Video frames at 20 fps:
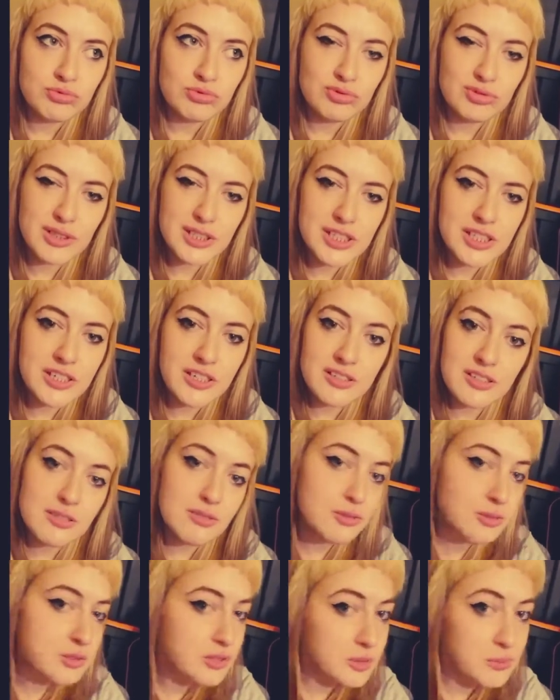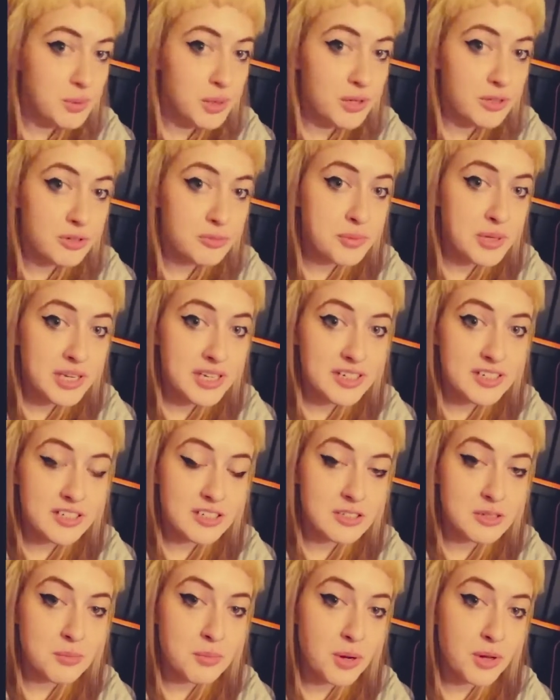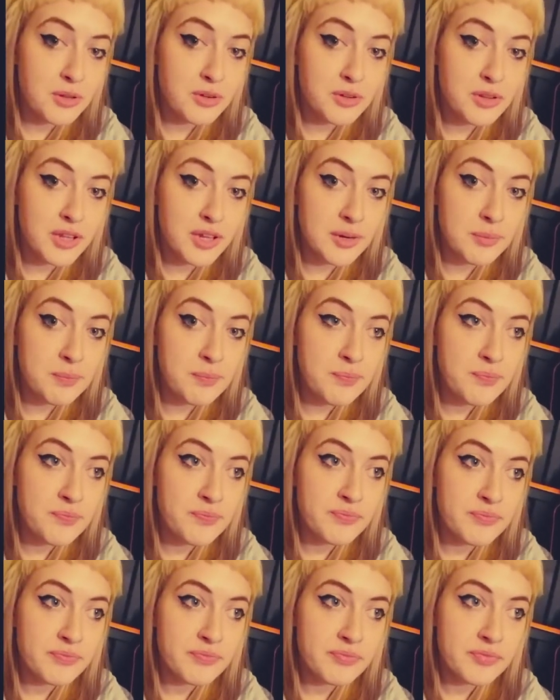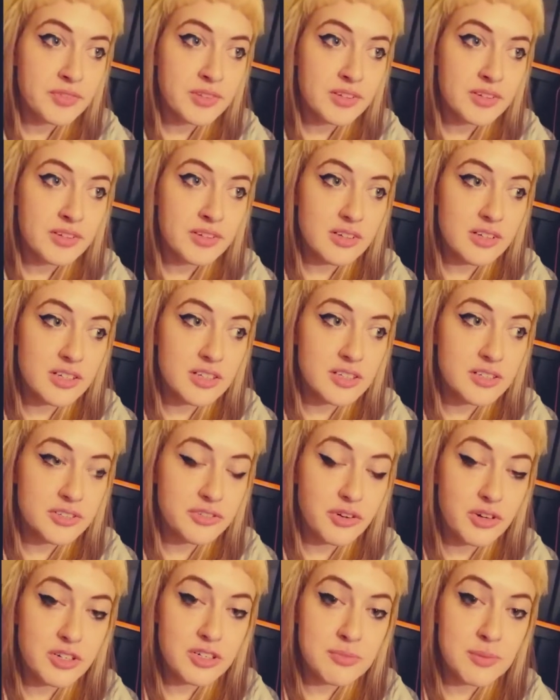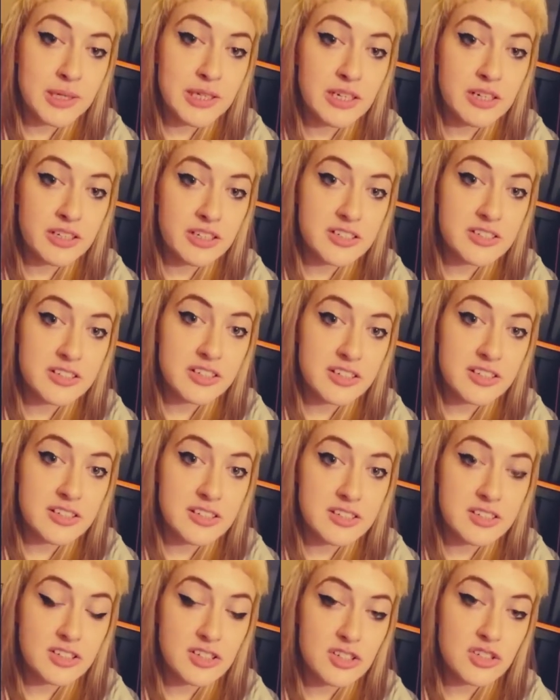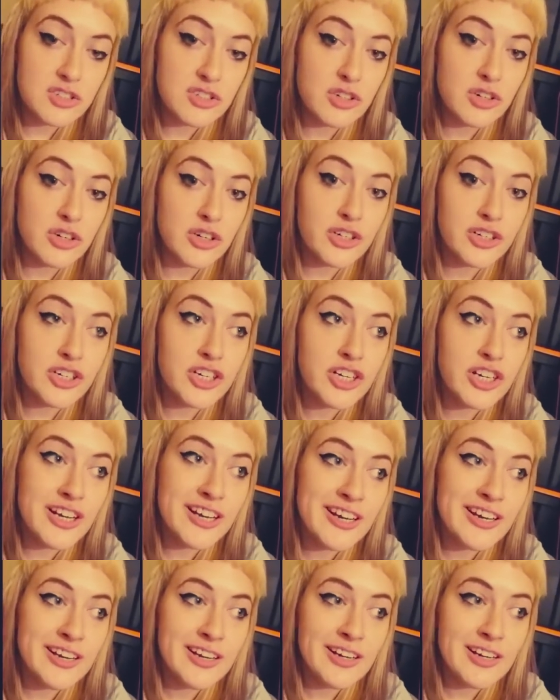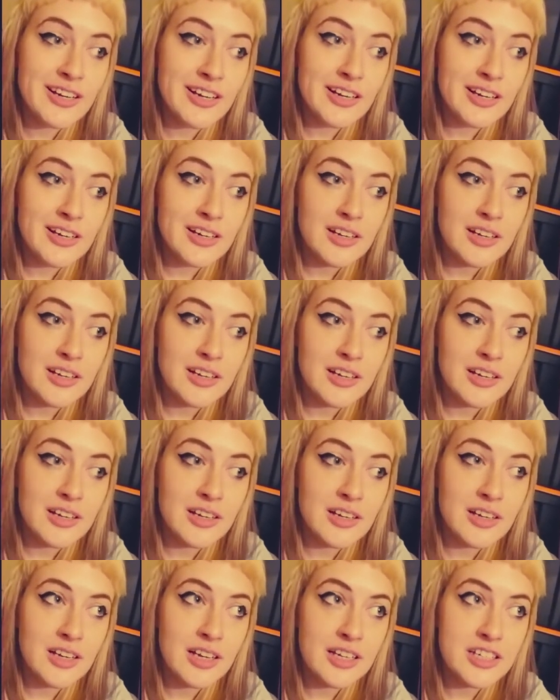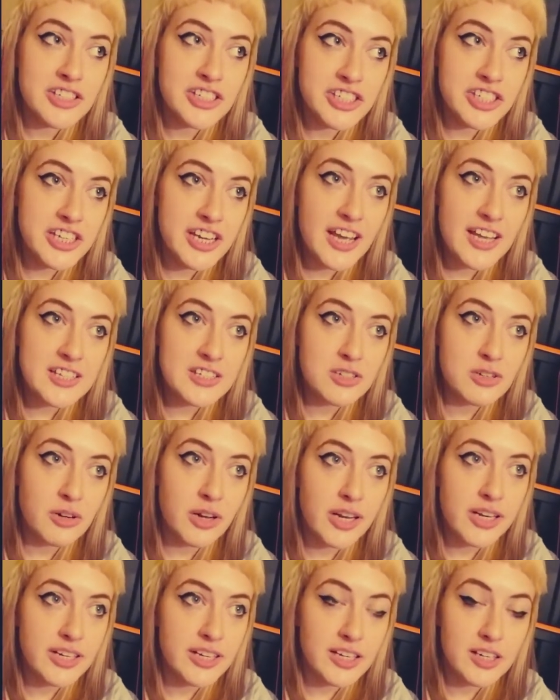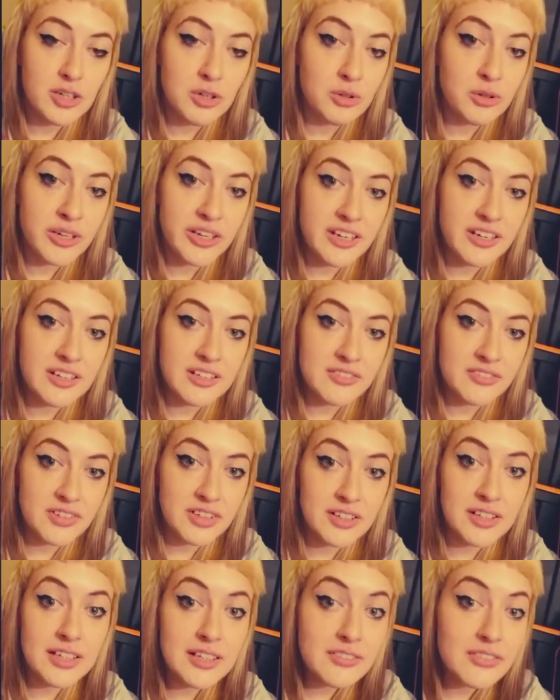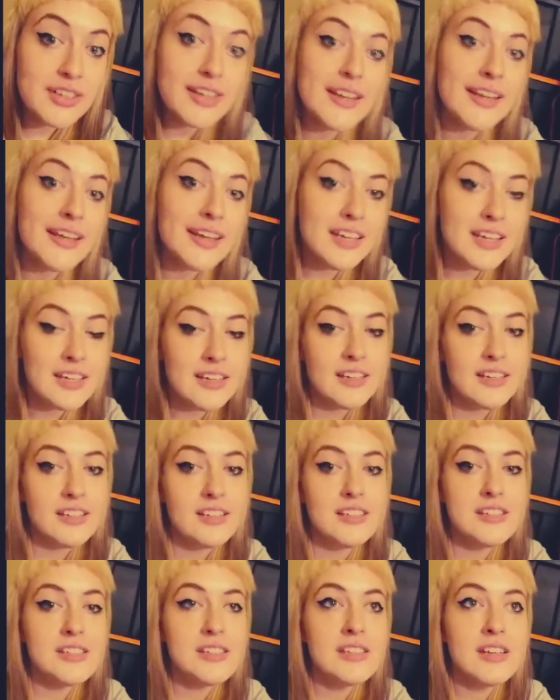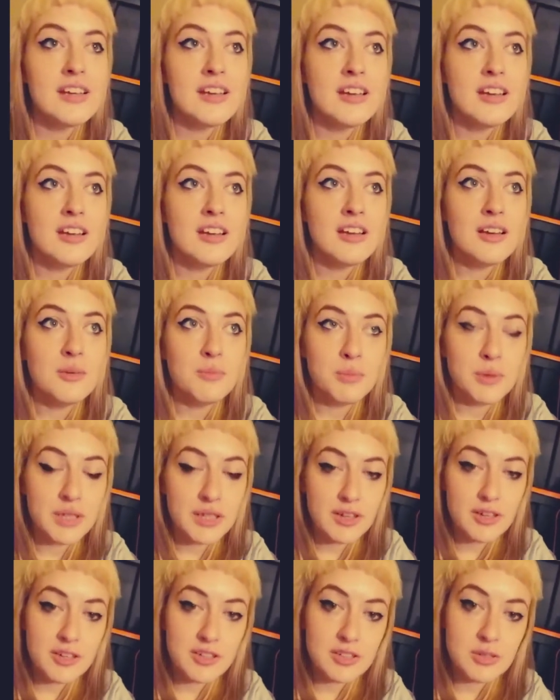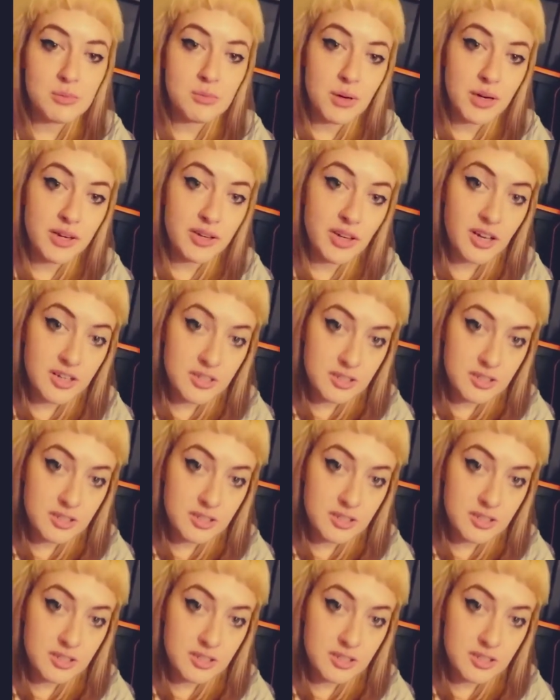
which doesn't really bother me, and it doesn't bother them. As far as my youngest is concerned, she has no idea who he even is, because my